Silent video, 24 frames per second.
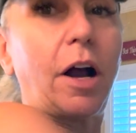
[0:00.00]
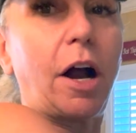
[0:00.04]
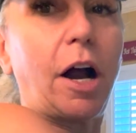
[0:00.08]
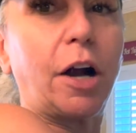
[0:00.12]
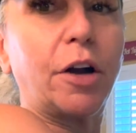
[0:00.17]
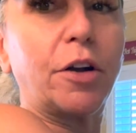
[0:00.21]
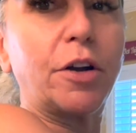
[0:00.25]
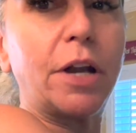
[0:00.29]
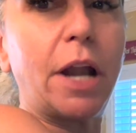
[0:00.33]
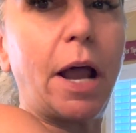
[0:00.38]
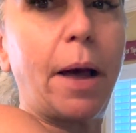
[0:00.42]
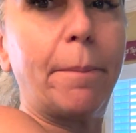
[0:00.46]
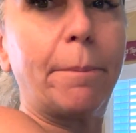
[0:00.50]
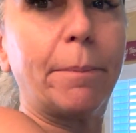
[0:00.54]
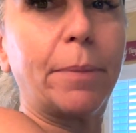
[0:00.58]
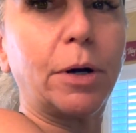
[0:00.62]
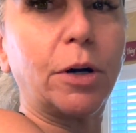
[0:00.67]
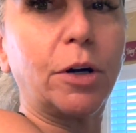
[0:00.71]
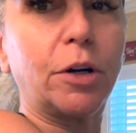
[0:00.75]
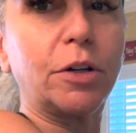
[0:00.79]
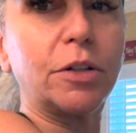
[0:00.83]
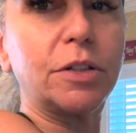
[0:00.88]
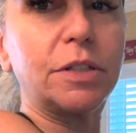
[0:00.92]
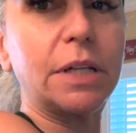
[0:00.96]
are
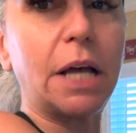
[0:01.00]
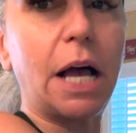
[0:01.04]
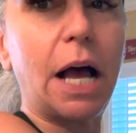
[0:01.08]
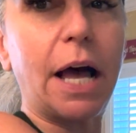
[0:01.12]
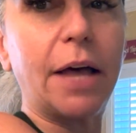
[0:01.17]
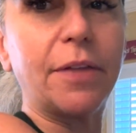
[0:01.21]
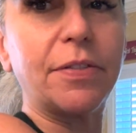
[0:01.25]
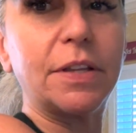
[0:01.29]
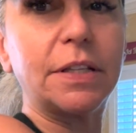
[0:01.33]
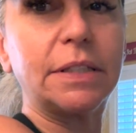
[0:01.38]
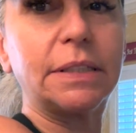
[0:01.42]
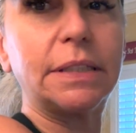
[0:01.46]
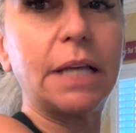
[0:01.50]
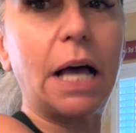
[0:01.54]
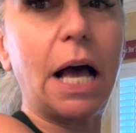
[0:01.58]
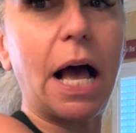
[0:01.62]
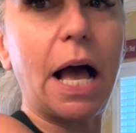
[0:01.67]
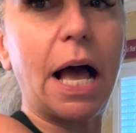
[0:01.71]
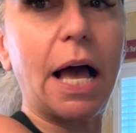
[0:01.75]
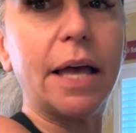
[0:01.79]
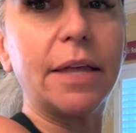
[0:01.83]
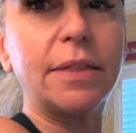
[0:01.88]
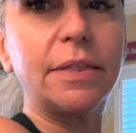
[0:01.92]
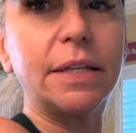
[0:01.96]
numbers on the
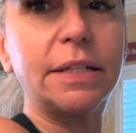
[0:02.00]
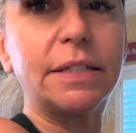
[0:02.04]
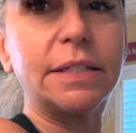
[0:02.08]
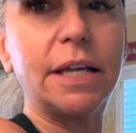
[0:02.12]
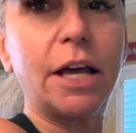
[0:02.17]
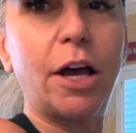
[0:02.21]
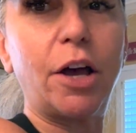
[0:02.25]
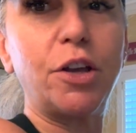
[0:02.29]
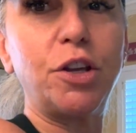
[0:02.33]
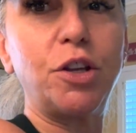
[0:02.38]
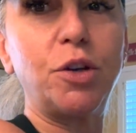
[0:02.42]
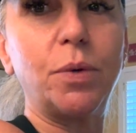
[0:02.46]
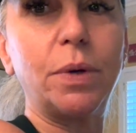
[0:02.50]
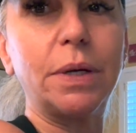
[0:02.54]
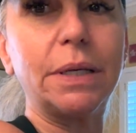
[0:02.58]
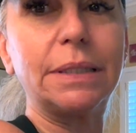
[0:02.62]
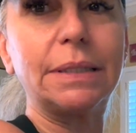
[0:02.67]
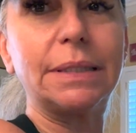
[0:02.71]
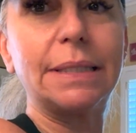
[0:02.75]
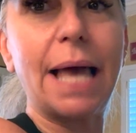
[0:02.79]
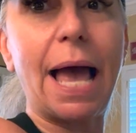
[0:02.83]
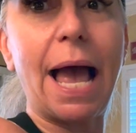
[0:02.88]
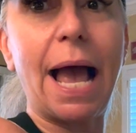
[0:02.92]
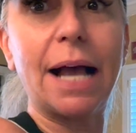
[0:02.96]
side that tell you
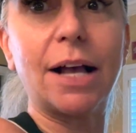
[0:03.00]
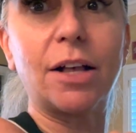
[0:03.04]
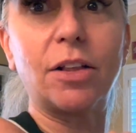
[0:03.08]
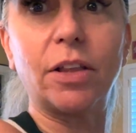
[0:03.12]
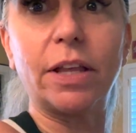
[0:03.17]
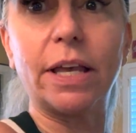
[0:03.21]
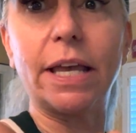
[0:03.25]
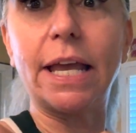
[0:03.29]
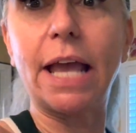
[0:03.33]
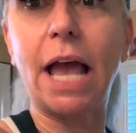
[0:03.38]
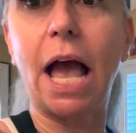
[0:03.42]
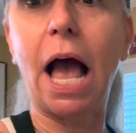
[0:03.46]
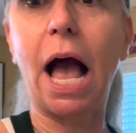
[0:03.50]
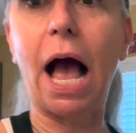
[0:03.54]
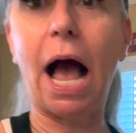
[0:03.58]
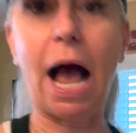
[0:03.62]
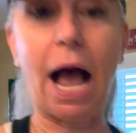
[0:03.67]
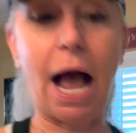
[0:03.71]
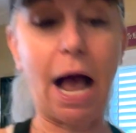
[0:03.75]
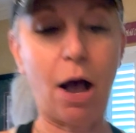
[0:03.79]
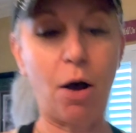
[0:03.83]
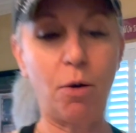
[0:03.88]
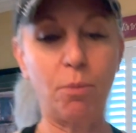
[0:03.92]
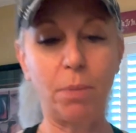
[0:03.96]
exactly
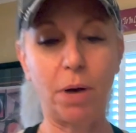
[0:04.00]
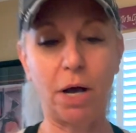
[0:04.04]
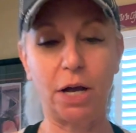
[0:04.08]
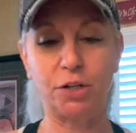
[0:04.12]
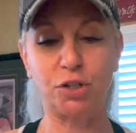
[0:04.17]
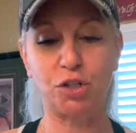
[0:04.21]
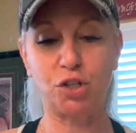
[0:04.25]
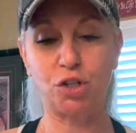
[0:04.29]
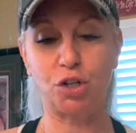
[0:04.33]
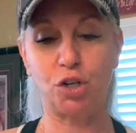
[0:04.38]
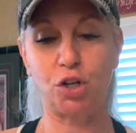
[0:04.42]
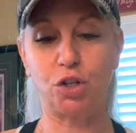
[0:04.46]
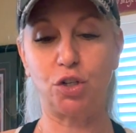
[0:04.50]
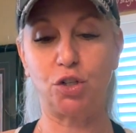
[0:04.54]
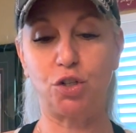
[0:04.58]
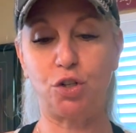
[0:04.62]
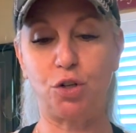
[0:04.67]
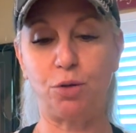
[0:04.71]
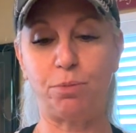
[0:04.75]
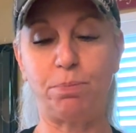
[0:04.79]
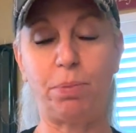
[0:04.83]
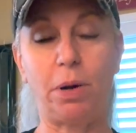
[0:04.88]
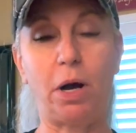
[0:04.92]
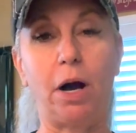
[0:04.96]
how much
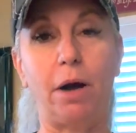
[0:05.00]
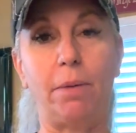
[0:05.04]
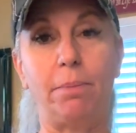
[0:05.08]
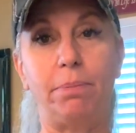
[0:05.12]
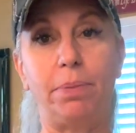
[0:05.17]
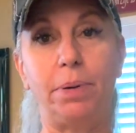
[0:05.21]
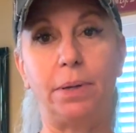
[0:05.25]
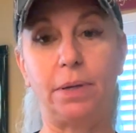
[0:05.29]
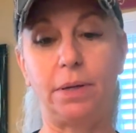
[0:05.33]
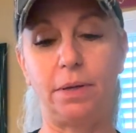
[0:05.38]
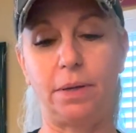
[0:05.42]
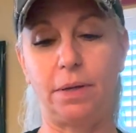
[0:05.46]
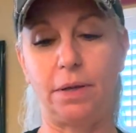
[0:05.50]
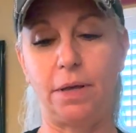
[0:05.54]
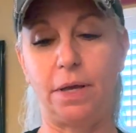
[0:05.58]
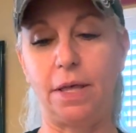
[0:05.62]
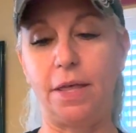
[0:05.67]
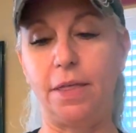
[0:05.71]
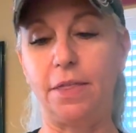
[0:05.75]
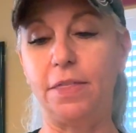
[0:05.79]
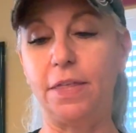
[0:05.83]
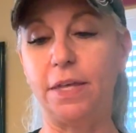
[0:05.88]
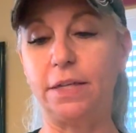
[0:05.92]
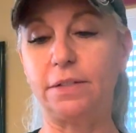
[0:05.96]
to pump
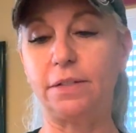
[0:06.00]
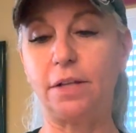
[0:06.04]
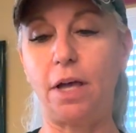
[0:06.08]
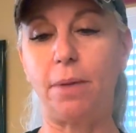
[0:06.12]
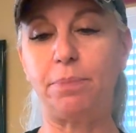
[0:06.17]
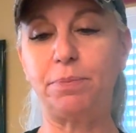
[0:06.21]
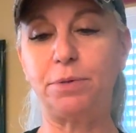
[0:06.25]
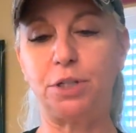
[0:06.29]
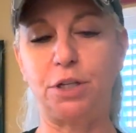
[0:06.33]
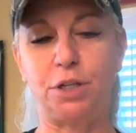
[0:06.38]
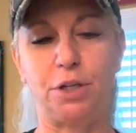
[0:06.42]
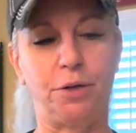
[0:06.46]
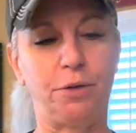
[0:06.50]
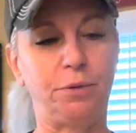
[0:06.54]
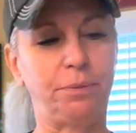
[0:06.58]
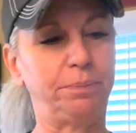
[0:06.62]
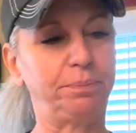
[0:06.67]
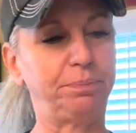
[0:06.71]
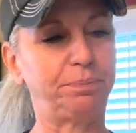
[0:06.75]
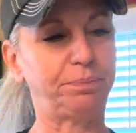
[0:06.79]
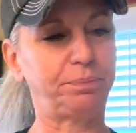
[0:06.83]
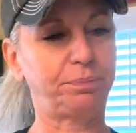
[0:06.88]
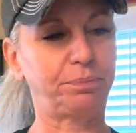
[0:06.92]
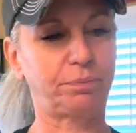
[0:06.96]
this up to.
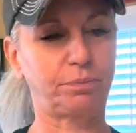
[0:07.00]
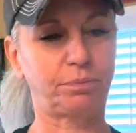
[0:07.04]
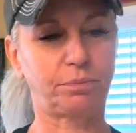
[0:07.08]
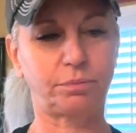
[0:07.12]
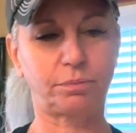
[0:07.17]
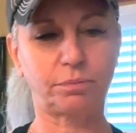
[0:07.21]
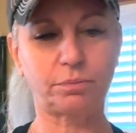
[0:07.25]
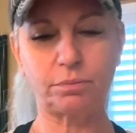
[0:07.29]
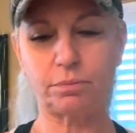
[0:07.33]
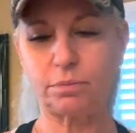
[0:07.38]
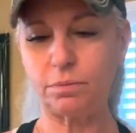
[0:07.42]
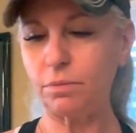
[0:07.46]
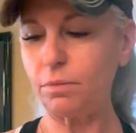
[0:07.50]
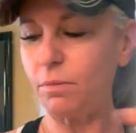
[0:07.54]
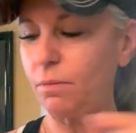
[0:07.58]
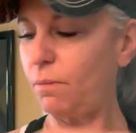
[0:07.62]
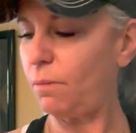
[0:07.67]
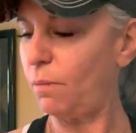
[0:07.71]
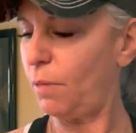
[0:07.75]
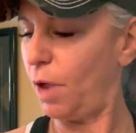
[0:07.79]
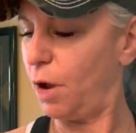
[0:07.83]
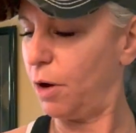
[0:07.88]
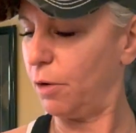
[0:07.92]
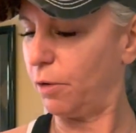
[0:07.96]

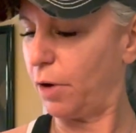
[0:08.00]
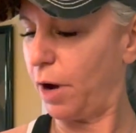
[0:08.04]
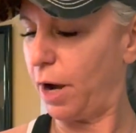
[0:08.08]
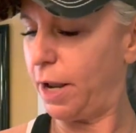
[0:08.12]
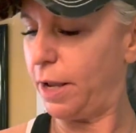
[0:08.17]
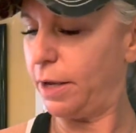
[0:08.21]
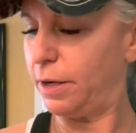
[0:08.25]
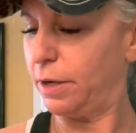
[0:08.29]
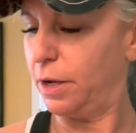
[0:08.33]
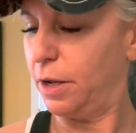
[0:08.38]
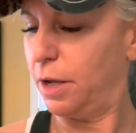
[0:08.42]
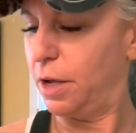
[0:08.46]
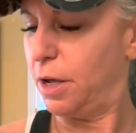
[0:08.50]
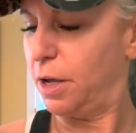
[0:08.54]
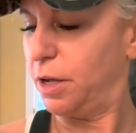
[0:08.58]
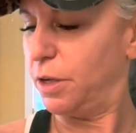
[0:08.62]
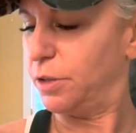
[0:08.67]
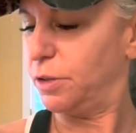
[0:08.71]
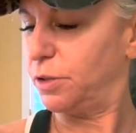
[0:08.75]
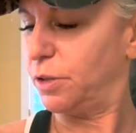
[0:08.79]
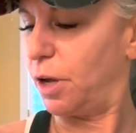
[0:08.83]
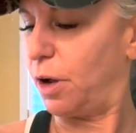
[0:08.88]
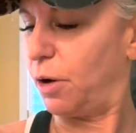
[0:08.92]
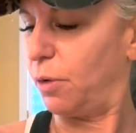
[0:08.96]
All right,
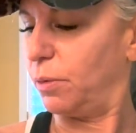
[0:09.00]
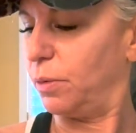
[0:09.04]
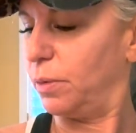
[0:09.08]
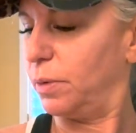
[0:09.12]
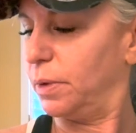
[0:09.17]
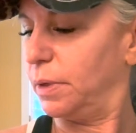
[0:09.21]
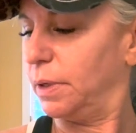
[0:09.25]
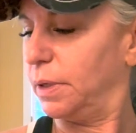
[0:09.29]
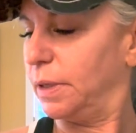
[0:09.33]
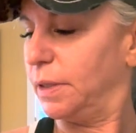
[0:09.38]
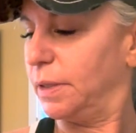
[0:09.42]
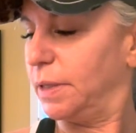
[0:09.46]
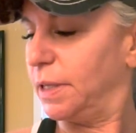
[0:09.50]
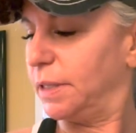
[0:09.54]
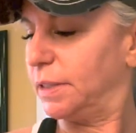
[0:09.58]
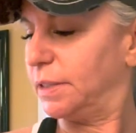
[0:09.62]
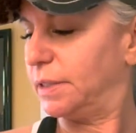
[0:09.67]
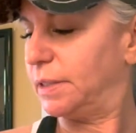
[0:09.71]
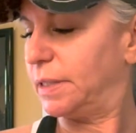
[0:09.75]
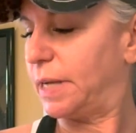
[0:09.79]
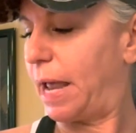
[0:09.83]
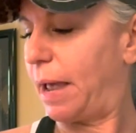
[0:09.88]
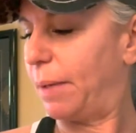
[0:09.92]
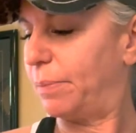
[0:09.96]
so this
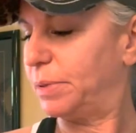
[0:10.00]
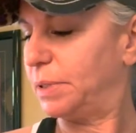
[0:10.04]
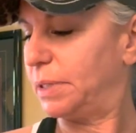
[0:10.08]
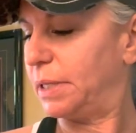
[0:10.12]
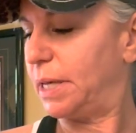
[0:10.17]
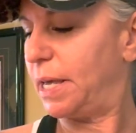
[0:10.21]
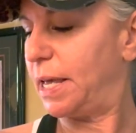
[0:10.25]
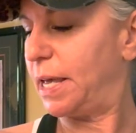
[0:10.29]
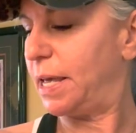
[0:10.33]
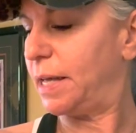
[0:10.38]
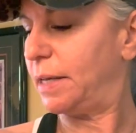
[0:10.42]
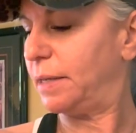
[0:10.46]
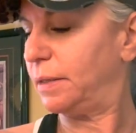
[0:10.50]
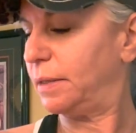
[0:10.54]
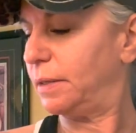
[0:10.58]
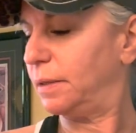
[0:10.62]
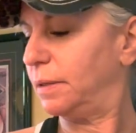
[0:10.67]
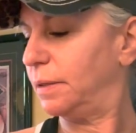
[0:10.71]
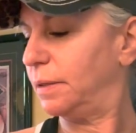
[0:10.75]
snaps in,